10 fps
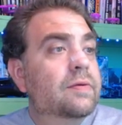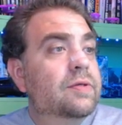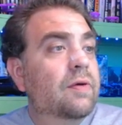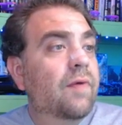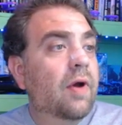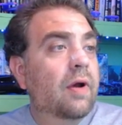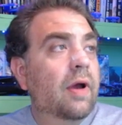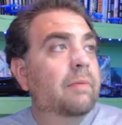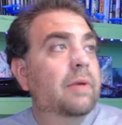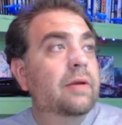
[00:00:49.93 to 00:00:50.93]
far
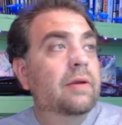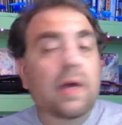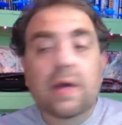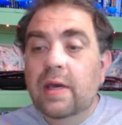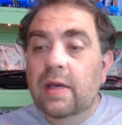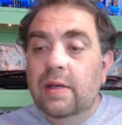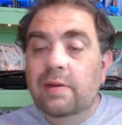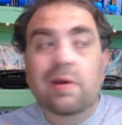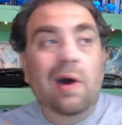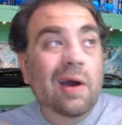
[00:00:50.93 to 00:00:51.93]
I've been kind of
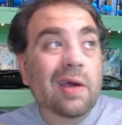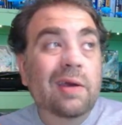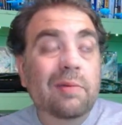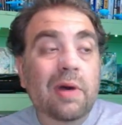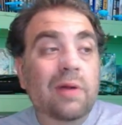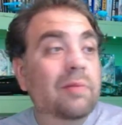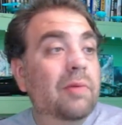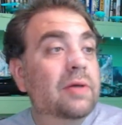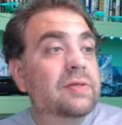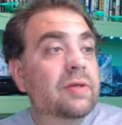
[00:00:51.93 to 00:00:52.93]
talking about the
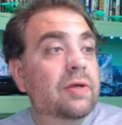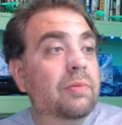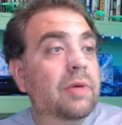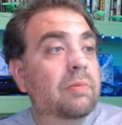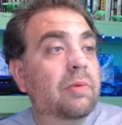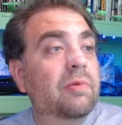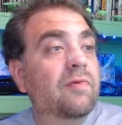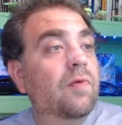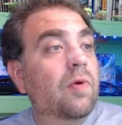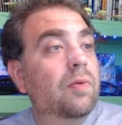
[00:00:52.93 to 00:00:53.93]
mods a little bit, but
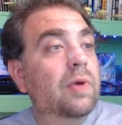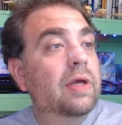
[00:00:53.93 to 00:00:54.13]
before we get